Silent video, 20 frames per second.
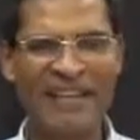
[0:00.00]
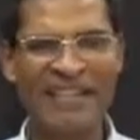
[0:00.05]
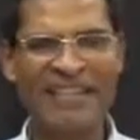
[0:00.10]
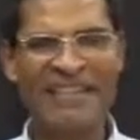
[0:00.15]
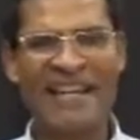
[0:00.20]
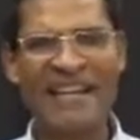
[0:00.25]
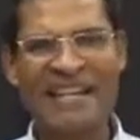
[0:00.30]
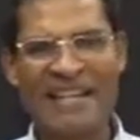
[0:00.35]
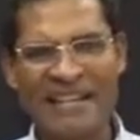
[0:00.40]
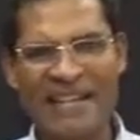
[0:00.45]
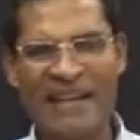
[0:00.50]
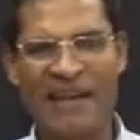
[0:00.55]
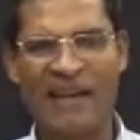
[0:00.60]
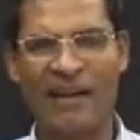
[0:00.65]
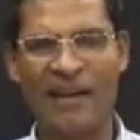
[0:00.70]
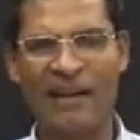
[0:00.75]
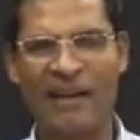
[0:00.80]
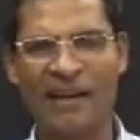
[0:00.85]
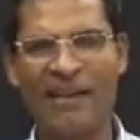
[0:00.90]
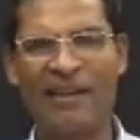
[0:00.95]

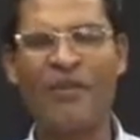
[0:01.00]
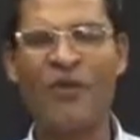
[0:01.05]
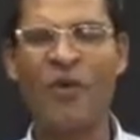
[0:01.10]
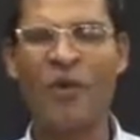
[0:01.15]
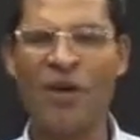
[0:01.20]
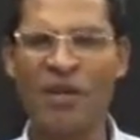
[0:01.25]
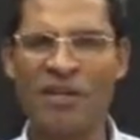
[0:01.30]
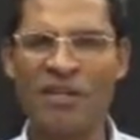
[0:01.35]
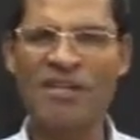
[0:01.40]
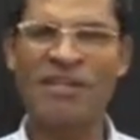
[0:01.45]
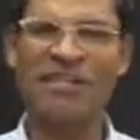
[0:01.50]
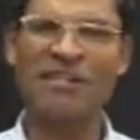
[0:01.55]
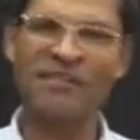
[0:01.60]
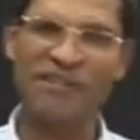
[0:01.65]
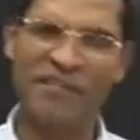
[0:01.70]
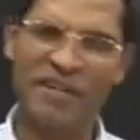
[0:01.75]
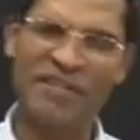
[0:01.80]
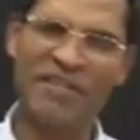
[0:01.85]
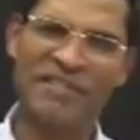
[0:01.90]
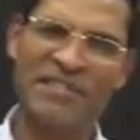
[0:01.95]
technically in
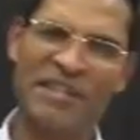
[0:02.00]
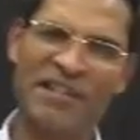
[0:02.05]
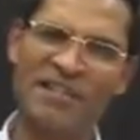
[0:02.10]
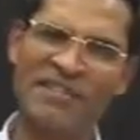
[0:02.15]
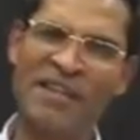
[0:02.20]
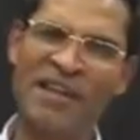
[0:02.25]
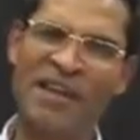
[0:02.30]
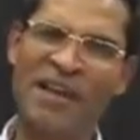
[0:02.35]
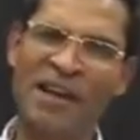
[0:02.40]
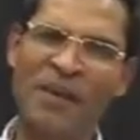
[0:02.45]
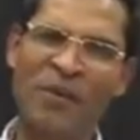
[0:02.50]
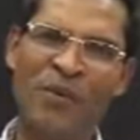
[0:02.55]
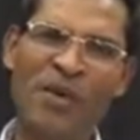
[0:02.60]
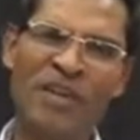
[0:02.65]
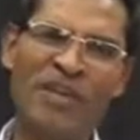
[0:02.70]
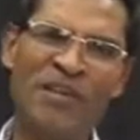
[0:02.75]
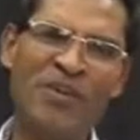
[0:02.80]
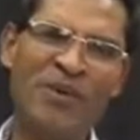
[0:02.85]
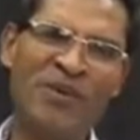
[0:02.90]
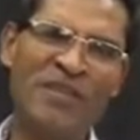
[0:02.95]
quantitative research,
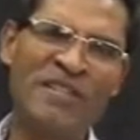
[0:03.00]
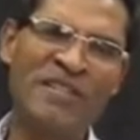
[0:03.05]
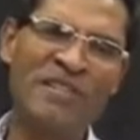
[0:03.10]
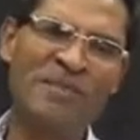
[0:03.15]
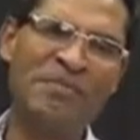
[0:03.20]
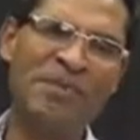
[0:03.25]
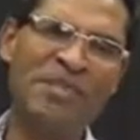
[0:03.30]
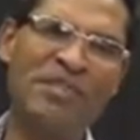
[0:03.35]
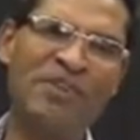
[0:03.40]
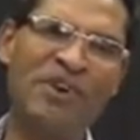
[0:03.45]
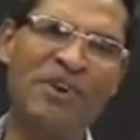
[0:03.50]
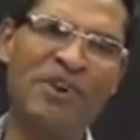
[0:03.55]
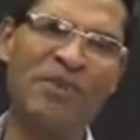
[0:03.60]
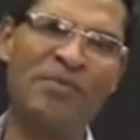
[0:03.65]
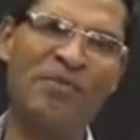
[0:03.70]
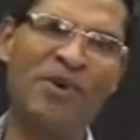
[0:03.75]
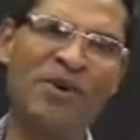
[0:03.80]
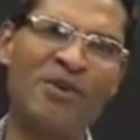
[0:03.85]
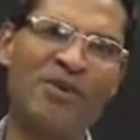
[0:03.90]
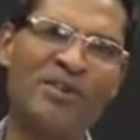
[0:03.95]
we don't simply talk
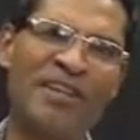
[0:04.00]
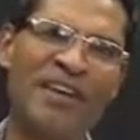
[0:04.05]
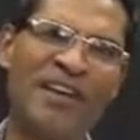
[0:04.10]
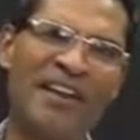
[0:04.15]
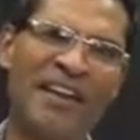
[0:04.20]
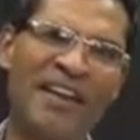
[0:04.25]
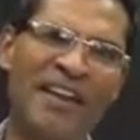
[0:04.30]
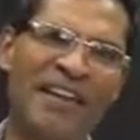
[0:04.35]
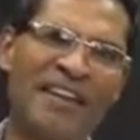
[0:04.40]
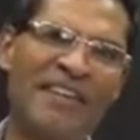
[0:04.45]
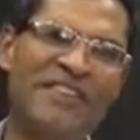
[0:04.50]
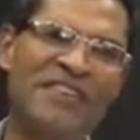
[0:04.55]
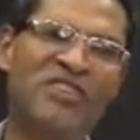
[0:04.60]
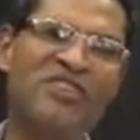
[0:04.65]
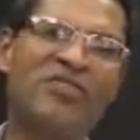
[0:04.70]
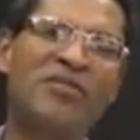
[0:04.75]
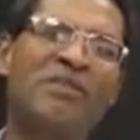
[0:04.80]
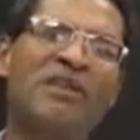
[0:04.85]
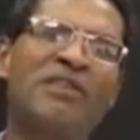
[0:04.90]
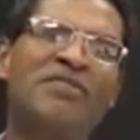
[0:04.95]
about
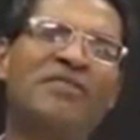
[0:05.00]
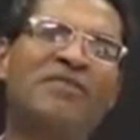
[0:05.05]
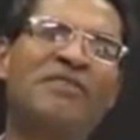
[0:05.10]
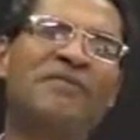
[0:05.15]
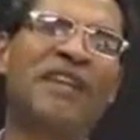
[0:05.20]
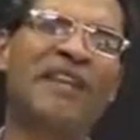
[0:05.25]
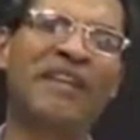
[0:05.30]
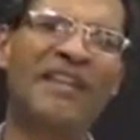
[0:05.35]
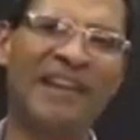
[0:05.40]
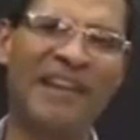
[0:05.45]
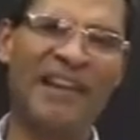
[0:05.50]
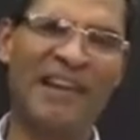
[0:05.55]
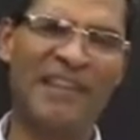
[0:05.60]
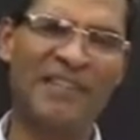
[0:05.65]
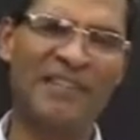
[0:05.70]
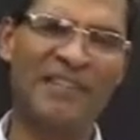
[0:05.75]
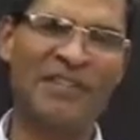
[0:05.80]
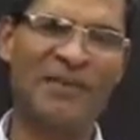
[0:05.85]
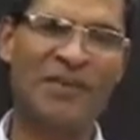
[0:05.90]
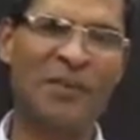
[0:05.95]
instruments of data
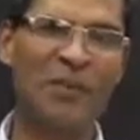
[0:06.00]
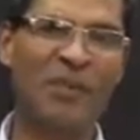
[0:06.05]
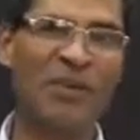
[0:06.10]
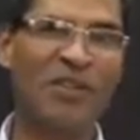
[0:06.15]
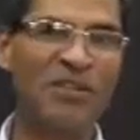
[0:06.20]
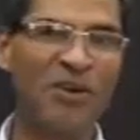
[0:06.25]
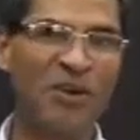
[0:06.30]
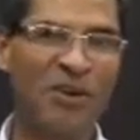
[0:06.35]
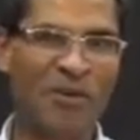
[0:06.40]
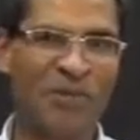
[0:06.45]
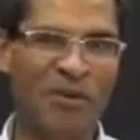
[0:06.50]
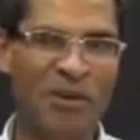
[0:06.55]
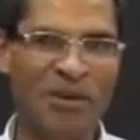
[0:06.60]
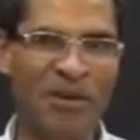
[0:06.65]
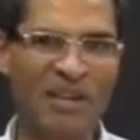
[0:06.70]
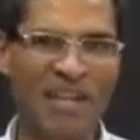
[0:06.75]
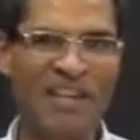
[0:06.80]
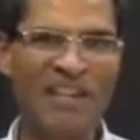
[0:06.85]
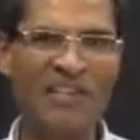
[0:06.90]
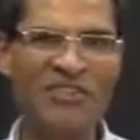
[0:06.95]
collection, we talk
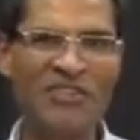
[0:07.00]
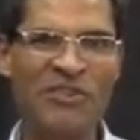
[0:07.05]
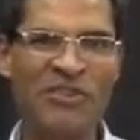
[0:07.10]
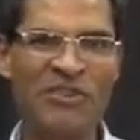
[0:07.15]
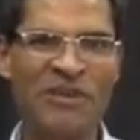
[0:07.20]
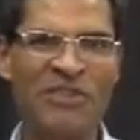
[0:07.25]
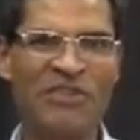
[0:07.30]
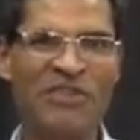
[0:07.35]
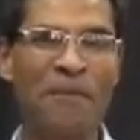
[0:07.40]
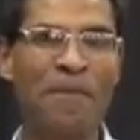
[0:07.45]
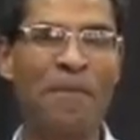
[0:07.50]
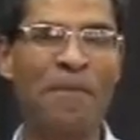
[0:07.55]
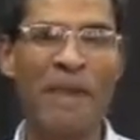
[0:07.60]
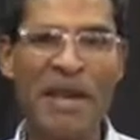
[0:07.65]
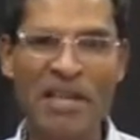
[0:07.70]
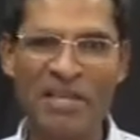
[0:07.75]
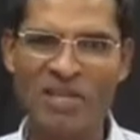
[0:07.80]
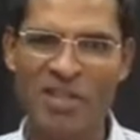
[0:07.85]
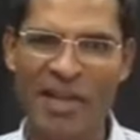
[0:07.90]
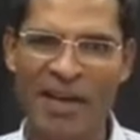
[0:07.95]
about instruments of
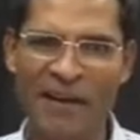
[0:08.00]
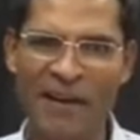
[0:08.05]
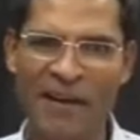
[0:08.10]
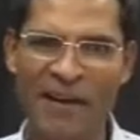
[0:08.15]
measure.